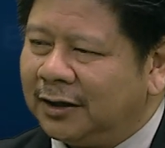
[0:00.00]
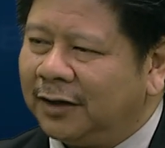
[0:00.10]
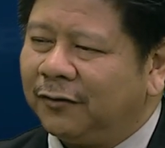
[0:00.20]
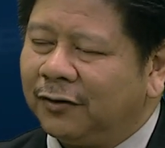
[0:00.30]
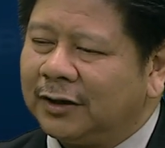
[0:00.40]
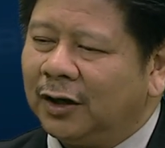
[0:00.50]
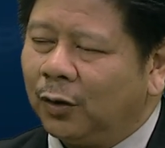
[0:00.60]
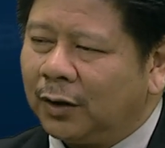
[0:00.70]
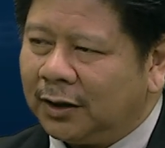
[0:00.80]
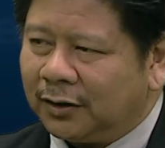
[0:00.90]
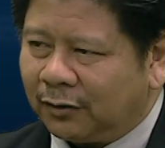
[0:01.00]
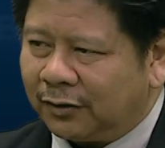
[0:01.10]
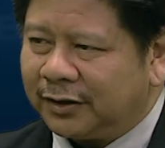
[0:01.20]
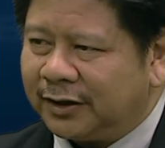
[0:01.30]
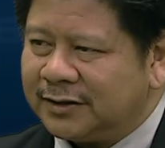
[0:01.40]
Therefore, the local
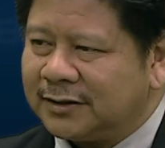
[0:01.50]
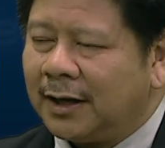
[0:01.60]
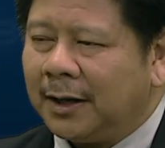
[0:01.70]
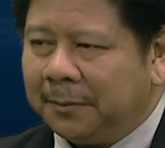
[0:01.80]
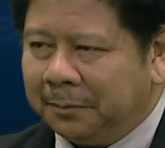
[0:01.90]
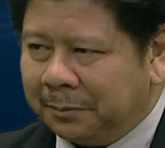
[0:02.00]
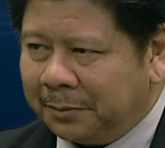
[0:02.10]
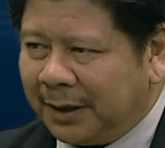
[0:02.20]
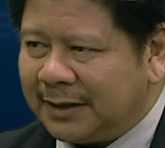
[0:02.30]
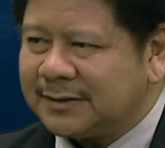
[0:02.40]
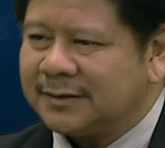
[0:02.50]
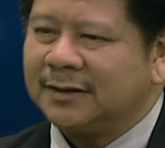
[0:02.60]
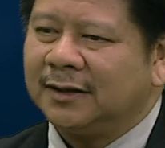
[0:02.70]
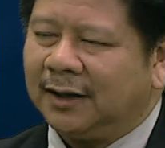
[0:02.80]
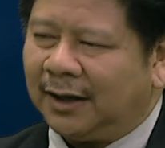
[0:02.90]
authorities
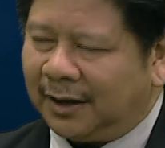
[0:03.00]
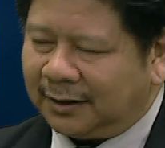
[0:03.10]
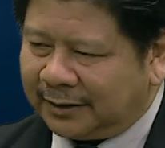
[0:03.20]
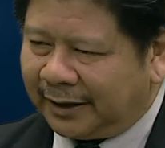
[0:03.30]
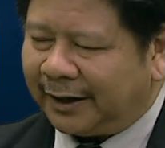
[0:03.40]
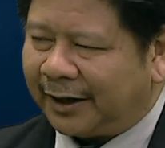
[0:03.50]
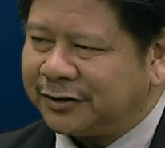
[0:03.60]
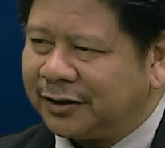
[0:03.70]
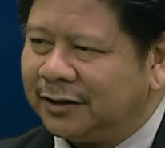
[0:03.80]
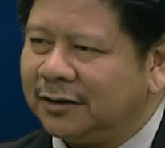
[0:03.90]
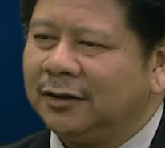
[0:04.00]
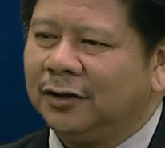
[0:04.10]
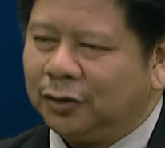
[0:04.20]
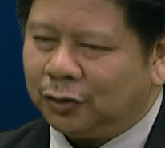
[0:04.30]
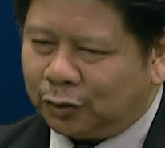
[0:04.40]
must take an action
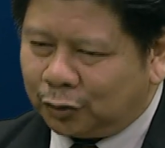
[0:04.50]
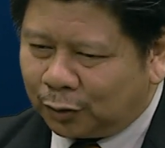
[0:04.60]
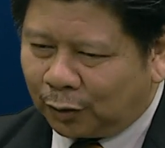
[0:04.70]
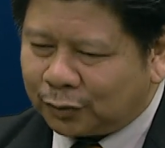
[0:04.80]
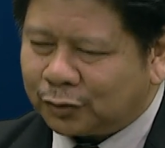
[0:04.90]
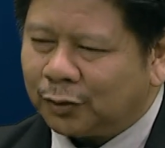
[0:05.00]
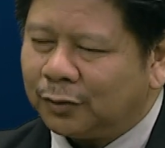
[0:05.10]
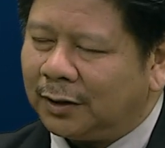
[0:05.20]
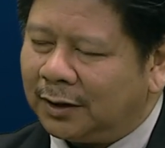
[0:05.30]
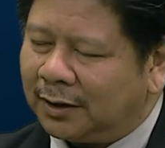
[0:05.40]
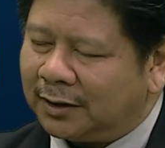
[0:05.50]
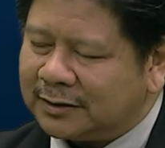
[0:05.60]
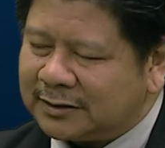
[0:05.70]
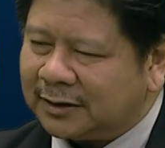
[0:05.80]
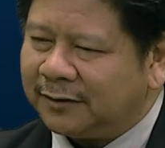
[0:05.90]
to also
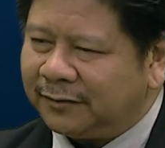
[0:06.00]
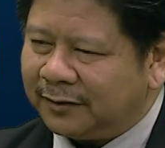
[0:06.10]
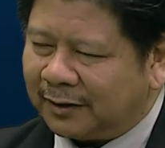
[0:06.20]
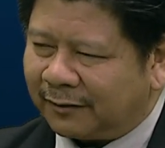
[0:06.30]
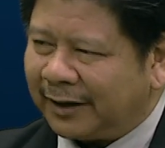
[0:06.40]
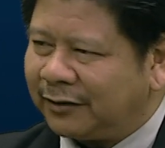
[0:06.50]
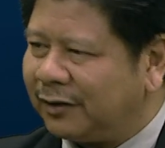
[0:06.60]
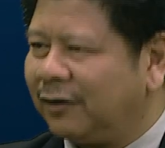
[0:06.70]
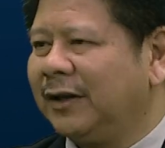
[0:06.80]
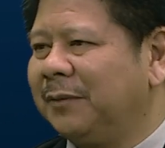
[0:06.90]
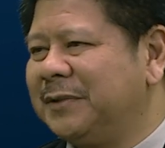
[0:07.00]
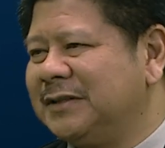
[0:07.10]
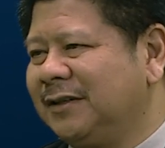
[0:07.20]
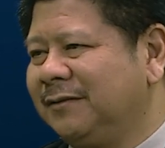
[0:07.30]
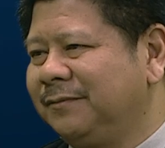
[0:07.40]
serve the rights of that
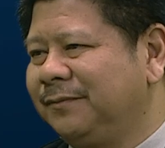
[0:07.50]
person.